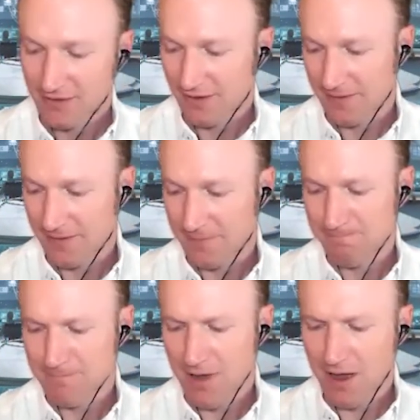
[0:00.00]

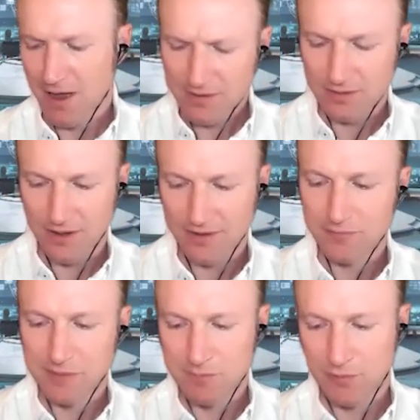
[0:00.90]
Um, I think a lot
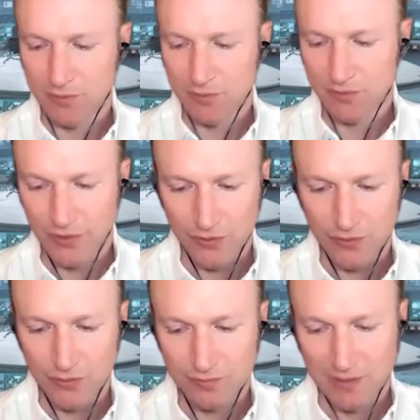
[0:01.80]
of people
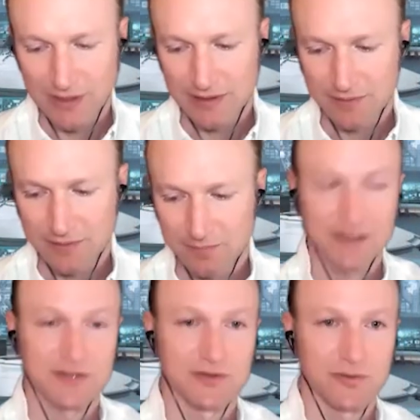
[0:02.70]
know my
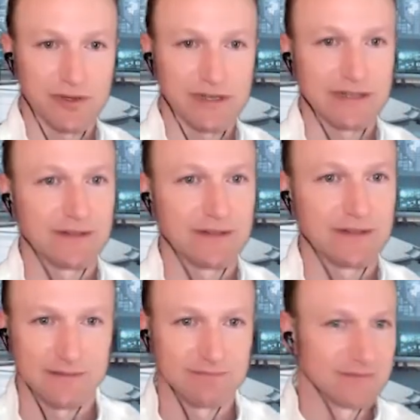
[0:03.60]
backstory
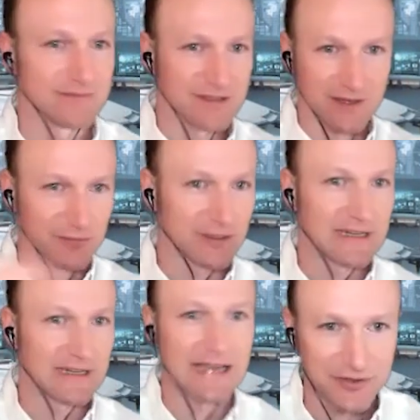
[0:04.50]
in
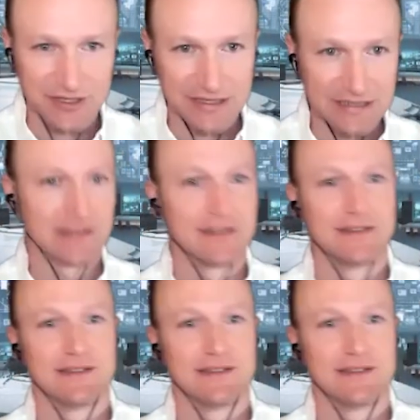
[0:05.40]
discovering energy,